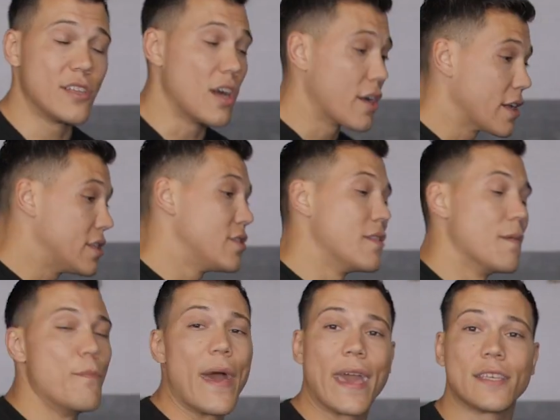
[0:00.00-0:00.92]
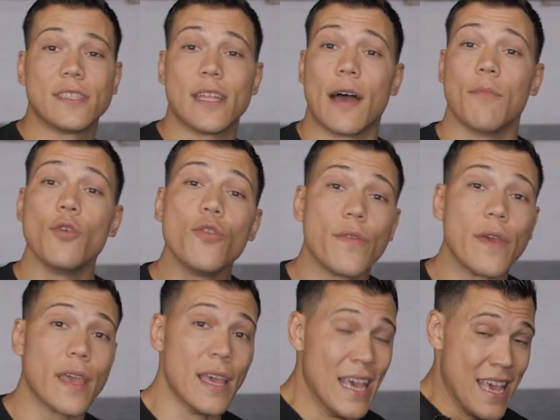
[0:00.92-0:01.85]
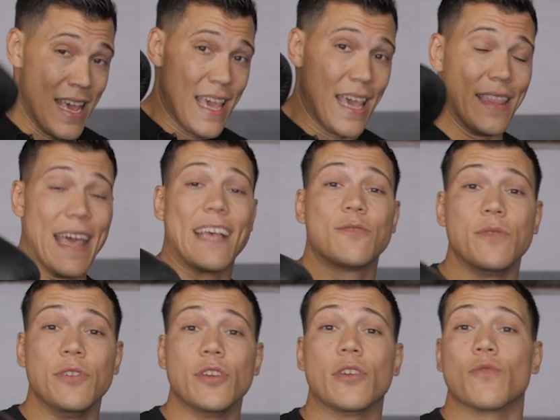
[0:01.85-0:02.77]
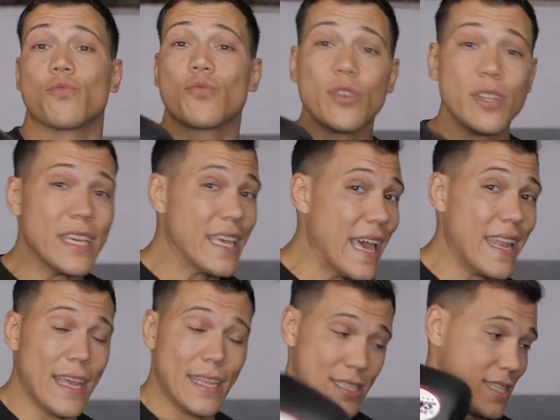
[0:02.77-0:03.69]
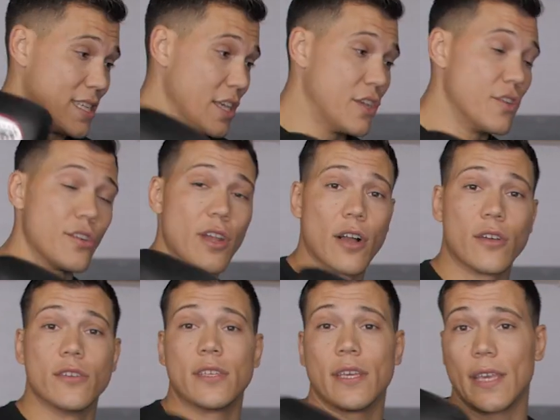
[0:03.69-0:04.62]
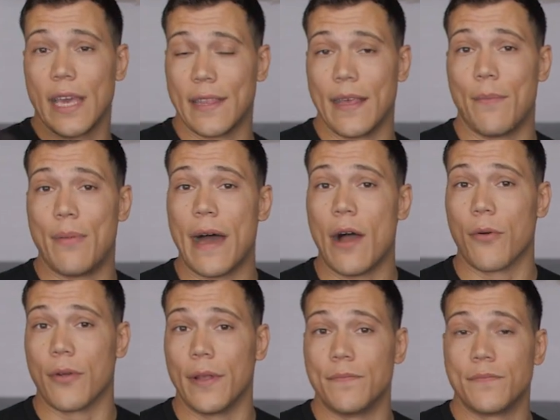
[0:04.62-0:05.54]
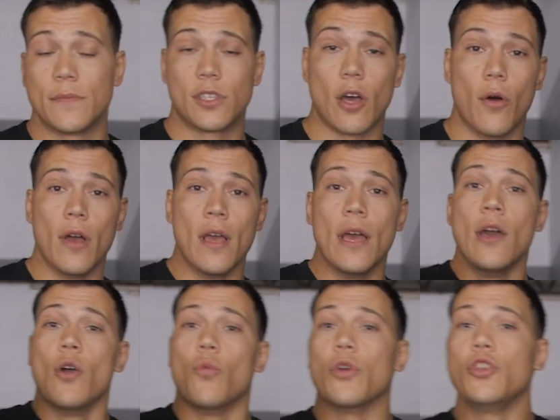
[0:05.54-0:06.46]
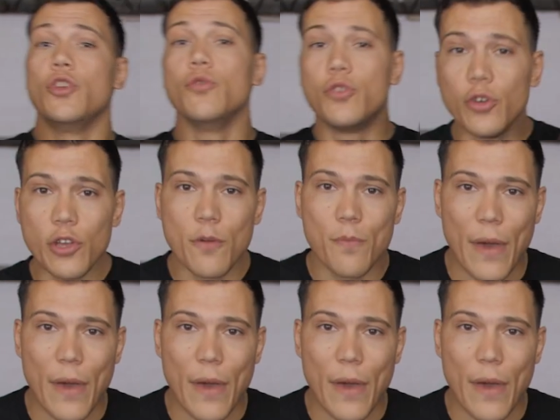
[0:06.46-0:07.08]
target so the bag's not moving, and that's when you can really get and sink your knuckles and get the power in. So when you do your